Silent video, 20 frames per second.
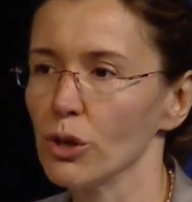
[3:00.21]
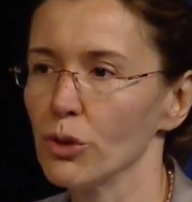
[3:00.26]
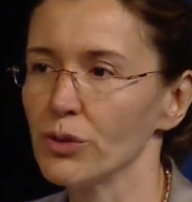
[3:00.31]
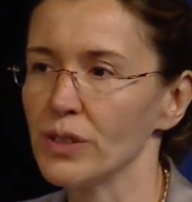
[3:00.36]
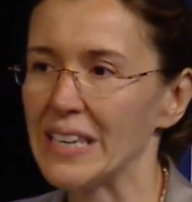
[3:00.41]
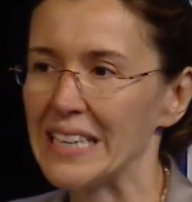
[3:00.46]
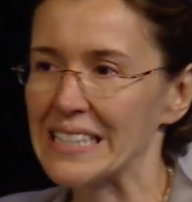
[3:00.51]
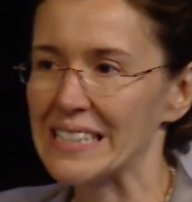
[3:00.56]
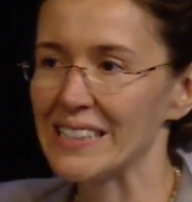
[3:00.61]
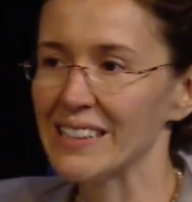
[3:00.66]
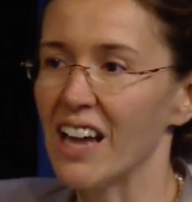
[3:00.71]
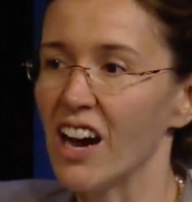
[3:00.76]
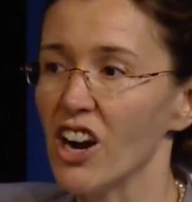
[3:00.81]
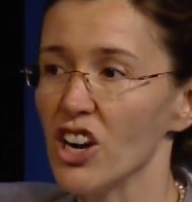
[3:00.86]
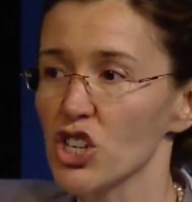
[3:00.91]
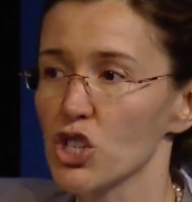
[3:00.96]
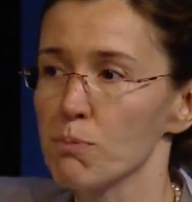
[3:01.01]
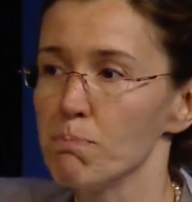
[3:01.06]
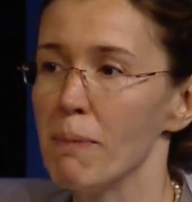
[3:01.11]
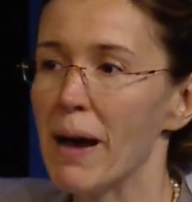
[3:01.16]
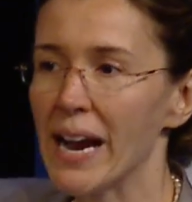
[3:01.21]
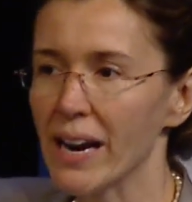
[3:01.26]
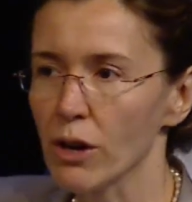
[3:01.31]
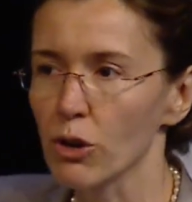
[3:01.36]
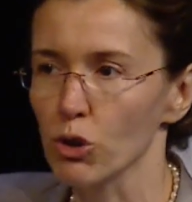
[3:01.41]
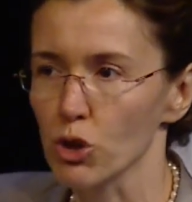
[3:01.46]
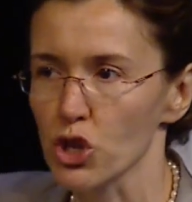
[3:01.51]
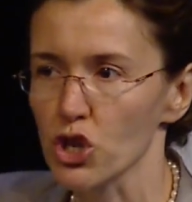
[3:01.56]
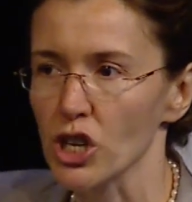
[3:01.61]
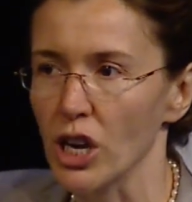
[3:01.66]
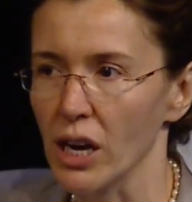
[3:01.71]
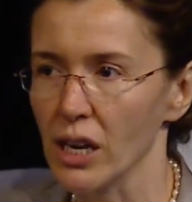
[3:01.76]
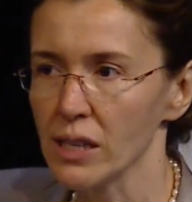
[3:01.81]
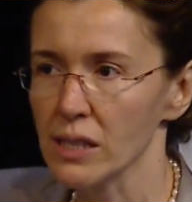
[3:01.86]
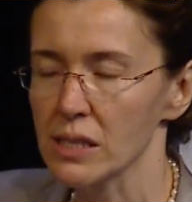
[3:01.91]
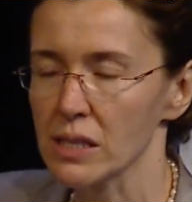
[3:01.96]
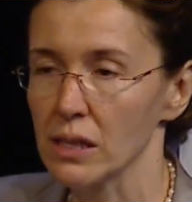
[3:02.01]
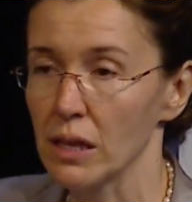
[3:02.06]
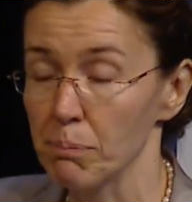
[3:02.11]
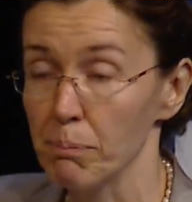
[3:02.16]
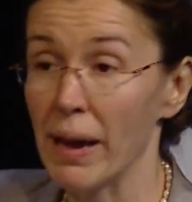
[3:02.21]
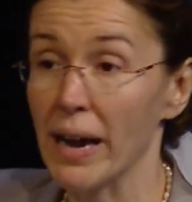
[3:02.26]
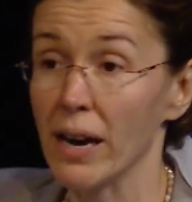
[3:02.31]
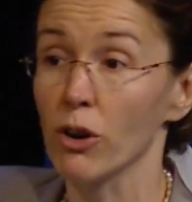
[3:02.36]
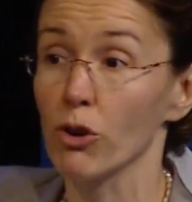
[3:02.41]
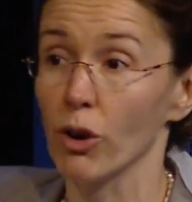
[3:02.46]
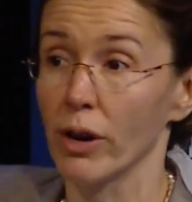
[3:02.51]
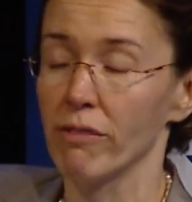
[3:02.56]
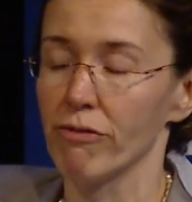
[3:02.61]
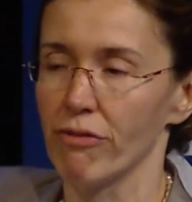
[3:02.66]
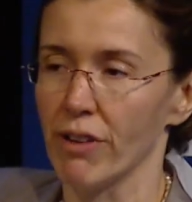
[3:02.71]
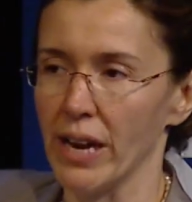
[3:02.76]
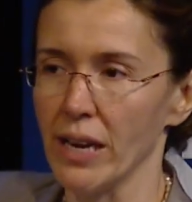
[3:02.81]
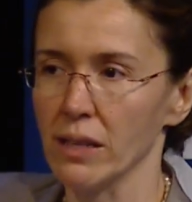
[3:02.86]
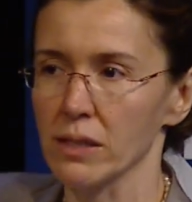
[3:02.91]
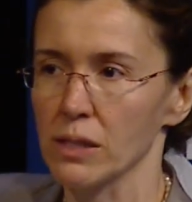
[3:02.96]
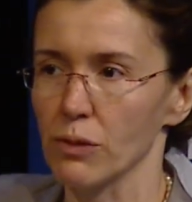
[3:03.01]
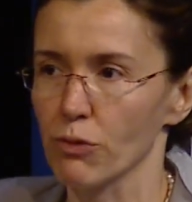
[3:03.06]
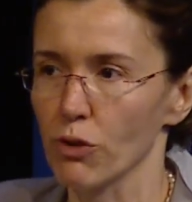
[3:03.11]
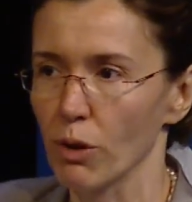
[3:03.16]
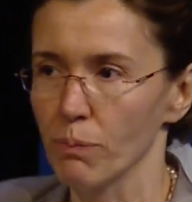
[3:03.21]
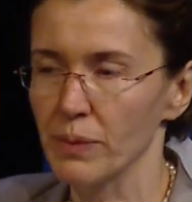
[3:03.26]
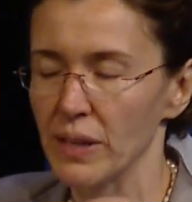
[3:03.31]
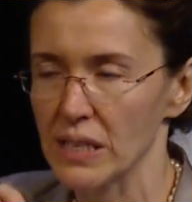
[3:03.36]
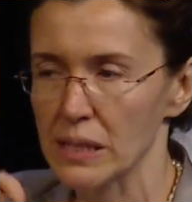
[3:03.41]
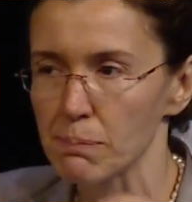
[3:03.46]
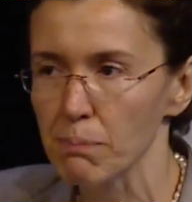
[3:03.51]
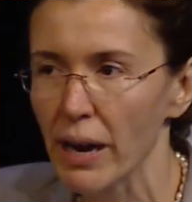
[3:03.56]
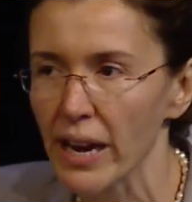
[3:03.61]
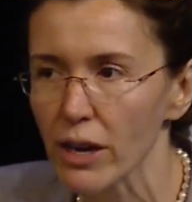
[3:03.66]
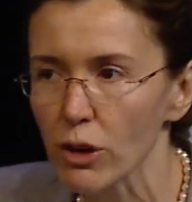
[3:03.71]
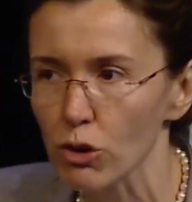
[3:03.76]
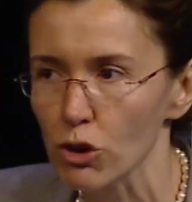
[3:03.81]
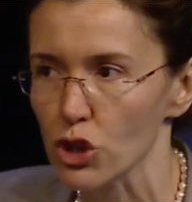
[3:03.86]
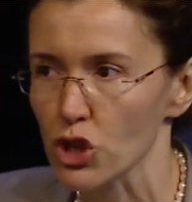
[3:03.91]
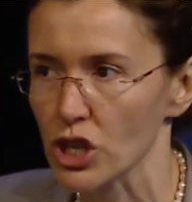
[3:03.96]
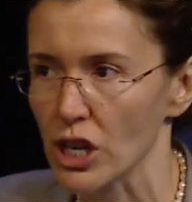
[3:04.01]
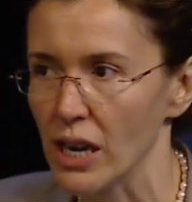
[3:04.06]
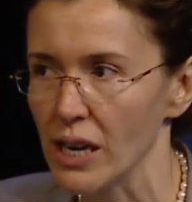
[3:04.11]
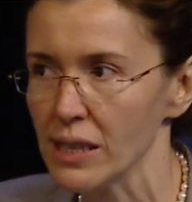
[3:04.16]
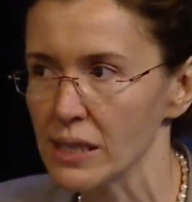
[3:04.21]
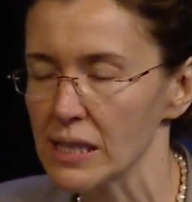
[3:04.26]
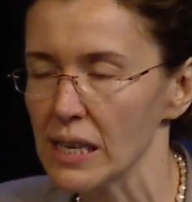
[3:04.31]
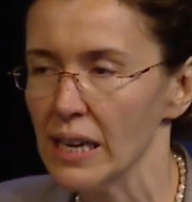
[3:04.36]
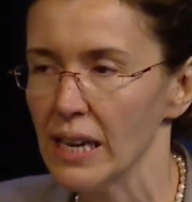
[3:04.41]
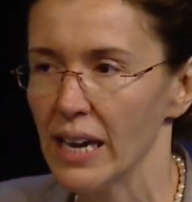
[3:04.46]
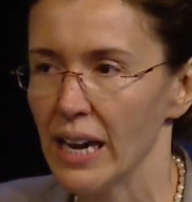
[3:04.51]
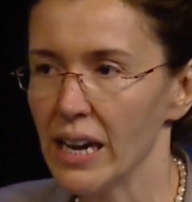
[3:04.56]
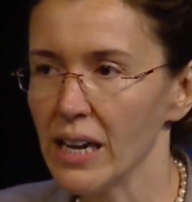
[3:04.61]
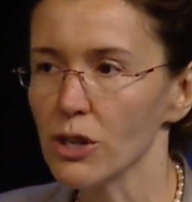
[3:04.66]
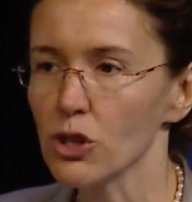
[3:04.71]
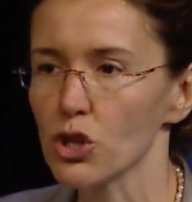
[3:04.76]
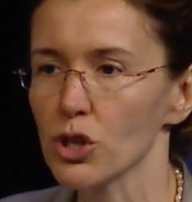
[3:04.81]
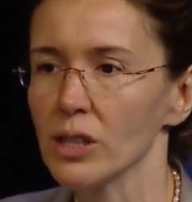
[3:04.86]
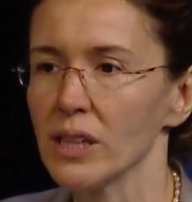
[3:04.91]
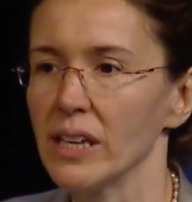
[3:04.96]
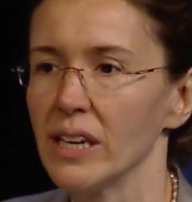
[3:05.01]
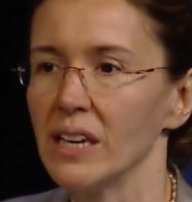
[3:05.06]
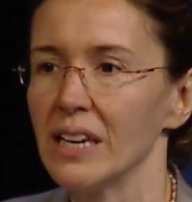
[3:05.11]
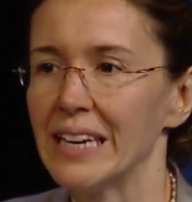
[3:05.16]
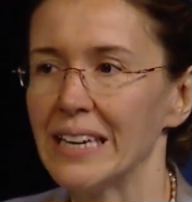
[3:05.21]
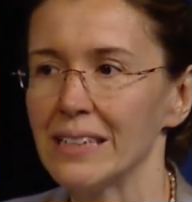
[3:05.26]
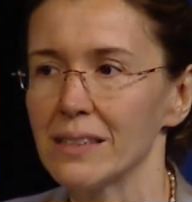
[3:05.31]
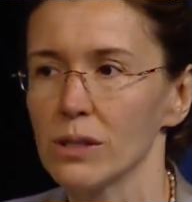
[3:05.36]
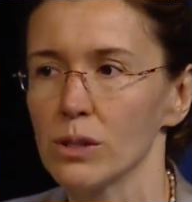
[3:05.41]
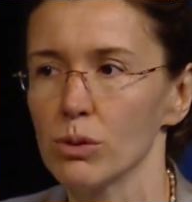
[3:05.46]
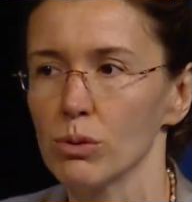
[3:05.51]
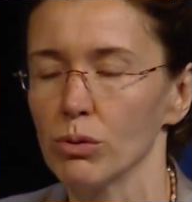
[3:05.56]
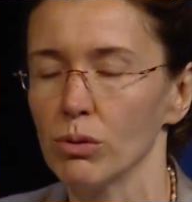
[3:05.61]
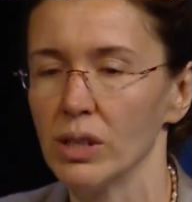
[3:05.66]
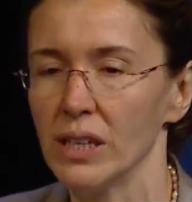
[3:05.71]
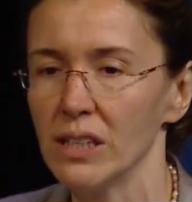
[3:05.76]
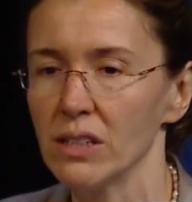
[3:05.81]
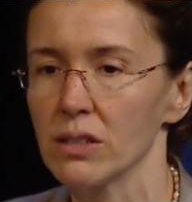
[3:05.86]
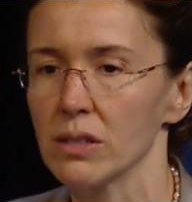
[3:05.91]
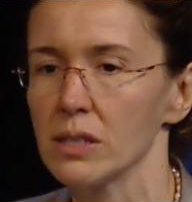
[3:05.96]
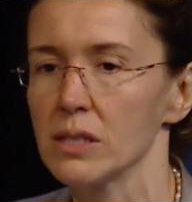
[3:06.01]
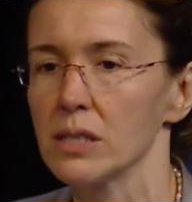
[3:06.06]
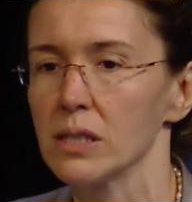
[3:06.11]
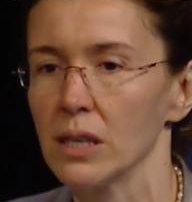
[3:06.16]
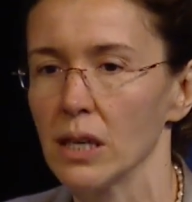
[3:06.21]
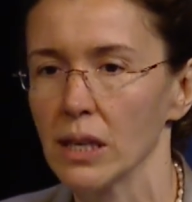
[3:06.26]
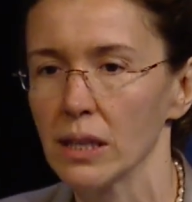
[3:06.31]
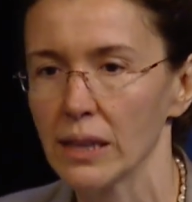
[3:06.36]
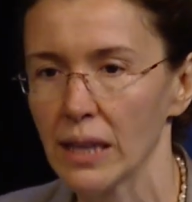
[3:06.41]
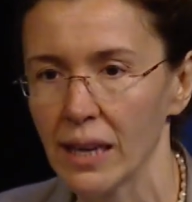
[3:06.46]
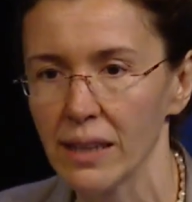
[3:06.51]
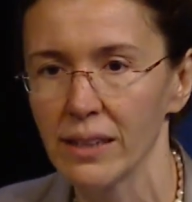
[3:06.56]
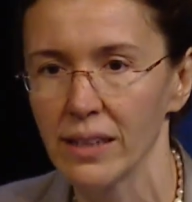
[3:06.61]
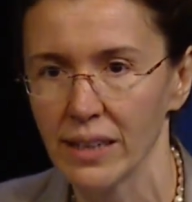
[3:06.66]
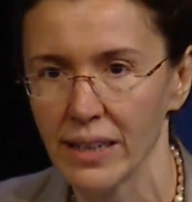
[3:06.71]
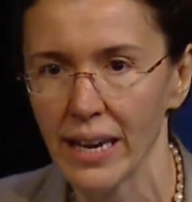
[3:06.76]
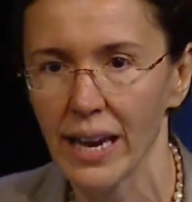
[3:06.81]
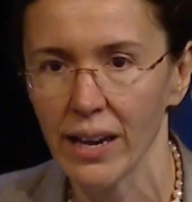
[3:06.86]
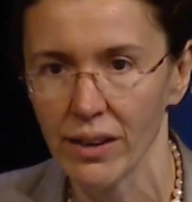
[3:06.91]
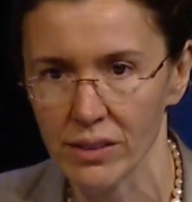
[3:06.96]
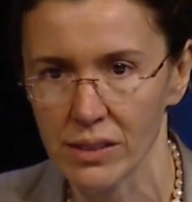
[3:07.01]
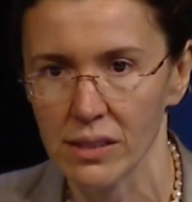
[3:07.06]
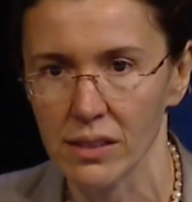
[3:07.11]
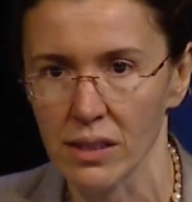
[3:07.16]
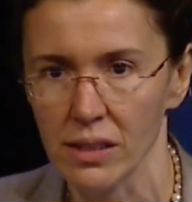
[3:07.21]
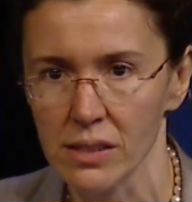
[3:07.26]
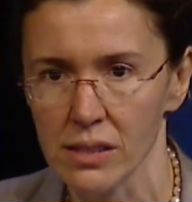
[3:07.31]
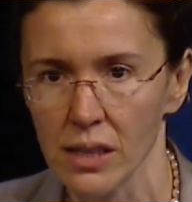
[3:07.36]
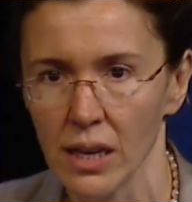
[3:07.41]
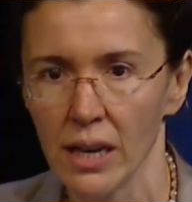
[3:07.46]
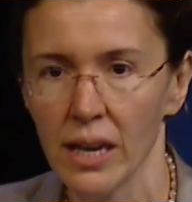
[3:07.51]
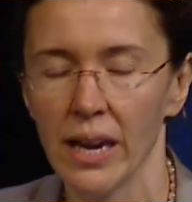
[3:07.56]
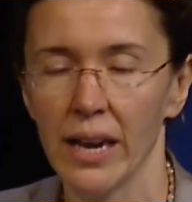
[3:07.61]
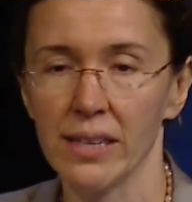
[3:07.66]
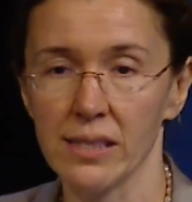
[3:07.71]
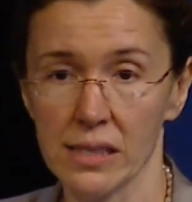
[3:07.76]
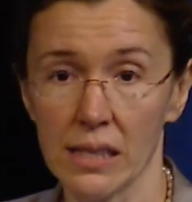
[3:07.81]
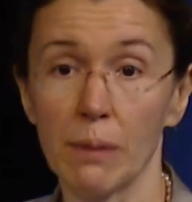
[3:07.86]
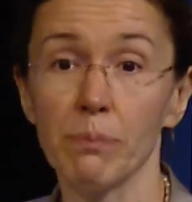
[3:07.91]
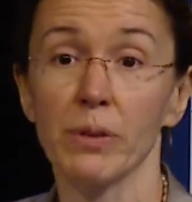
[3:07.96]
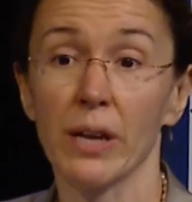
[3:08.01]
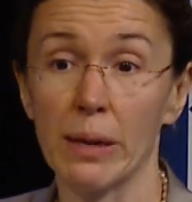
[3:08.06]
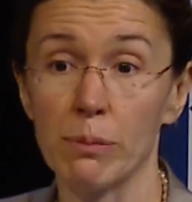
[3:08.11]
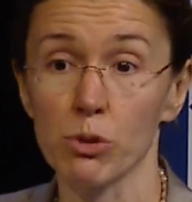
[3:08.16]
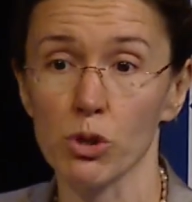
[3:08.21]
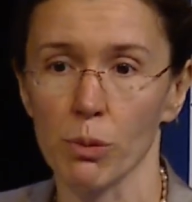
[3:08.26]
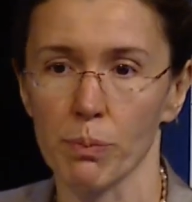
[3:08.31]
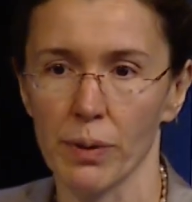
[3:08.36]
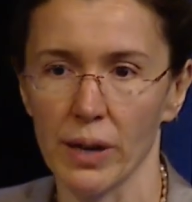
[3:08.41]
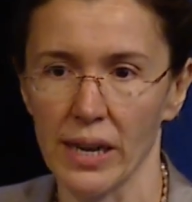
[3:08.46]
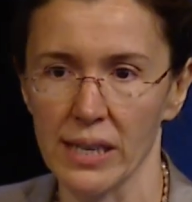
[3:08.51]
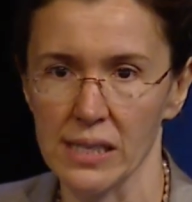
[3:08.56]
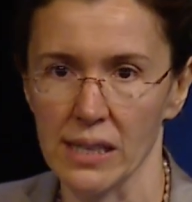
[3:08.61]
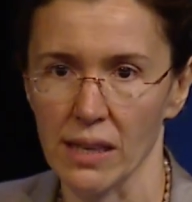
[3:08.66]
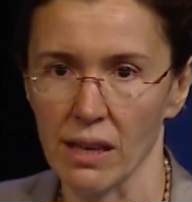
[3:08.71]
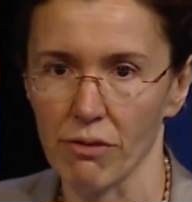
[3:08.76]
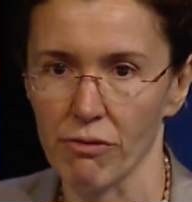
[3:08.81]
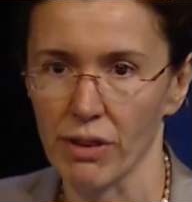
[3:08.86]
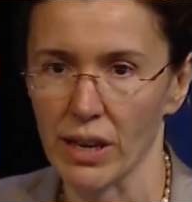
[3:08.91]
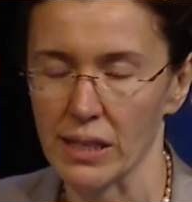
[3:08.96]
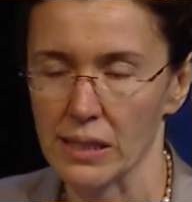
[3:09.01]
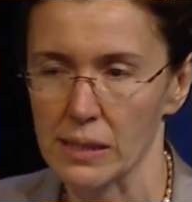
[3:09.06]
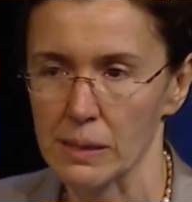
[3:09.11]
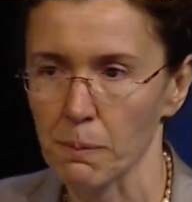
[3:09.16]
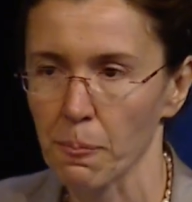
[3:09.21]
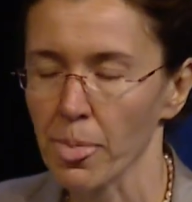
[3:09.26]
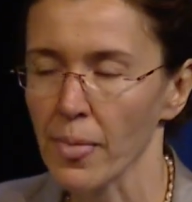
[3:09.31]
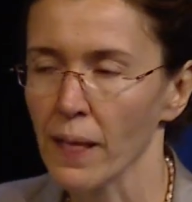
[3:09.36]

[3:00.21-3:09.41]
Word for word: of these large macro shocks, uh, macro effects from these micro shocks, actually leads to interesting nonlinearities and sometimes surprising effects.